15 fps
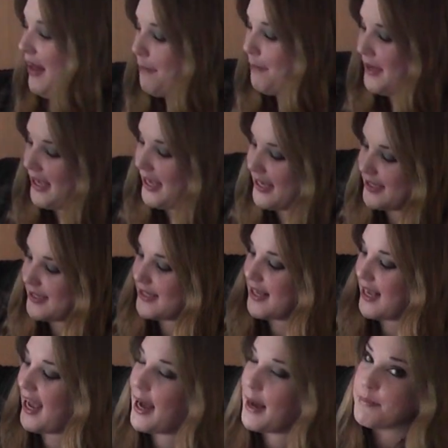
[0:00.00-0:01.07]
lent me is
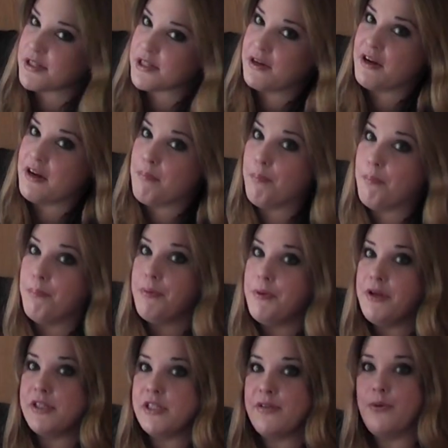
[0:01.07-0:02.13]
this absolutely
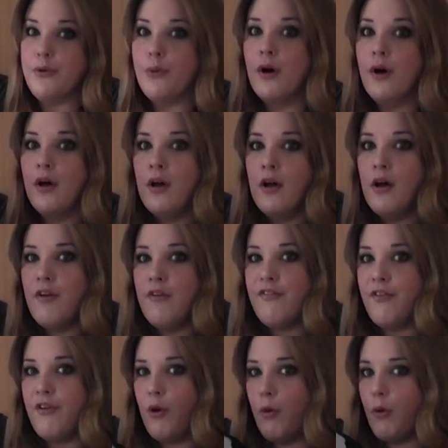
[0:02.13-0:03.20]
beautiful
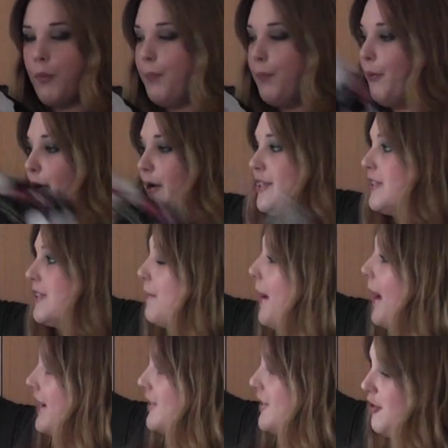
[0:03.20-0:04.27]
floral print
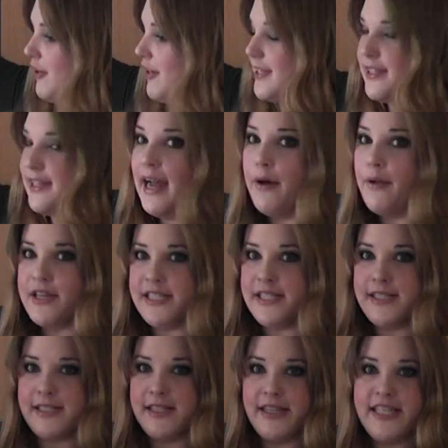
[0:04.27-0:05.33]
maxi dress. Now
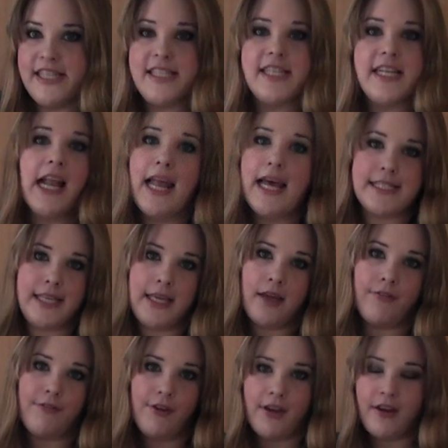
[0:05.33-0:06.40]
this is the
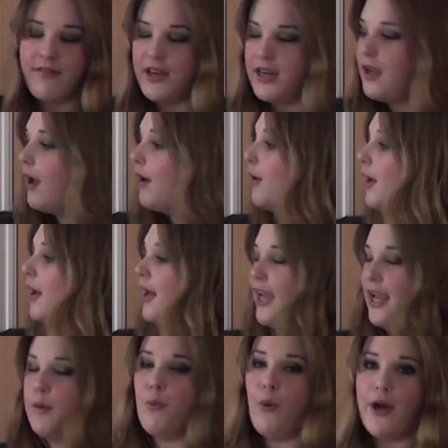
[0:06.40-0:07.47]
classic of doing a video
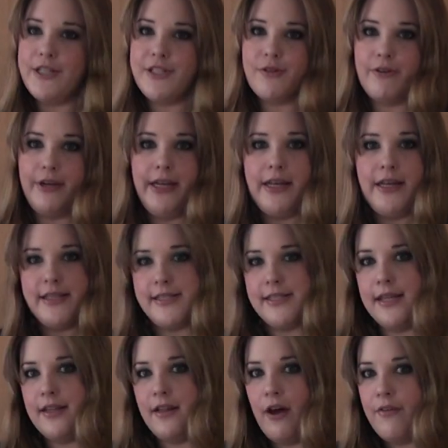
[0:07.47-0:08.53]
in widescreen, is
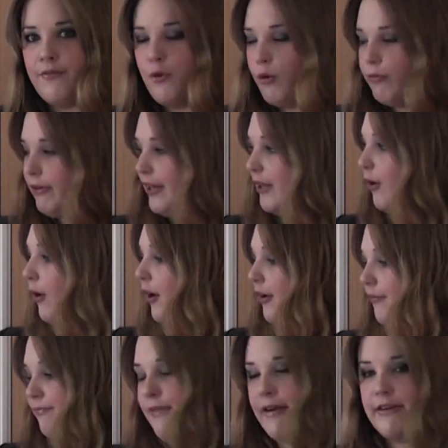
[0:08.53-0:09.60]
that I've not really got
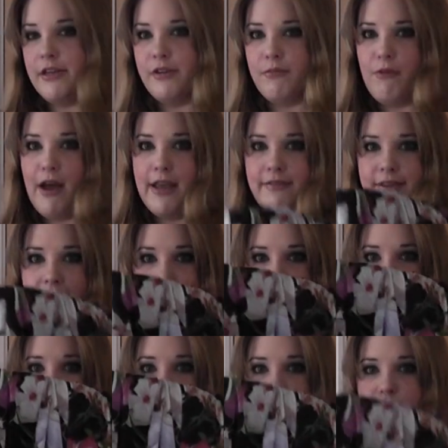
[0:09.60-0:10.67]
a very good way of
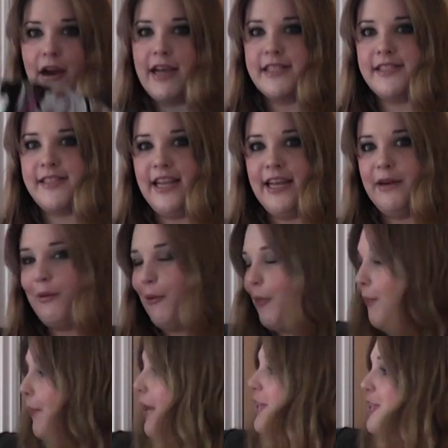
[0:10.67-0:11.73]
getting the whole dress in
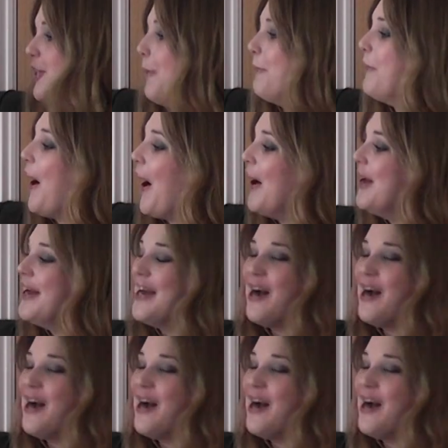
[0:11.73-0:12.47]
on the picture, but